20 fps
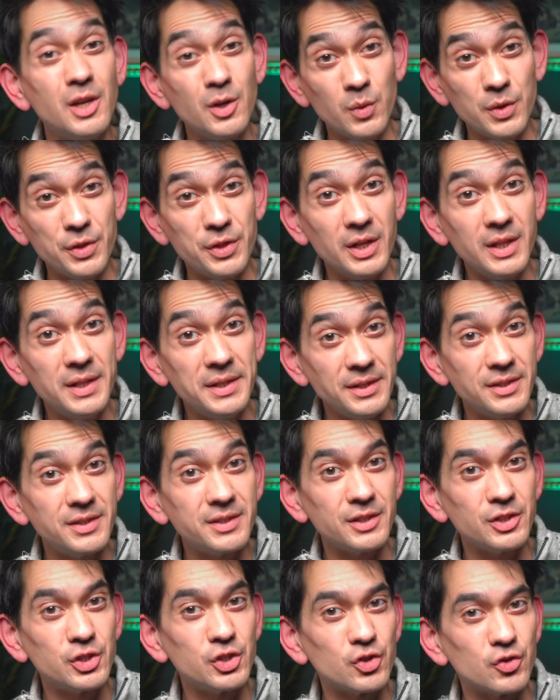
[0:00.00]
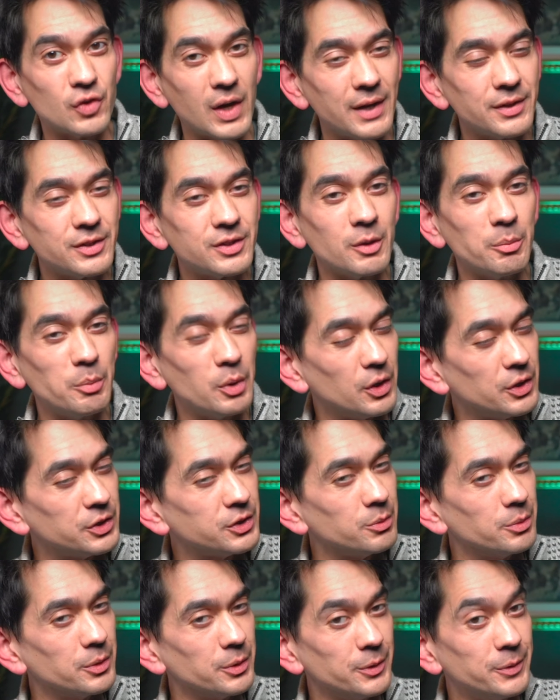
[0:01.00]
with the least stress
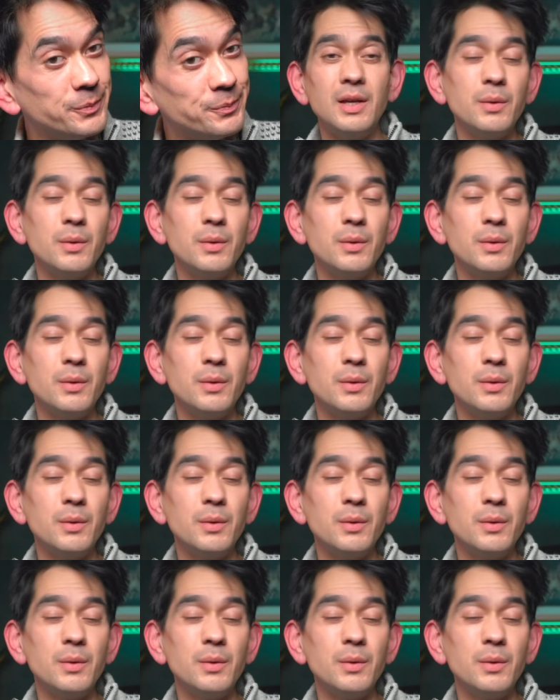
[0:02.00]
possible.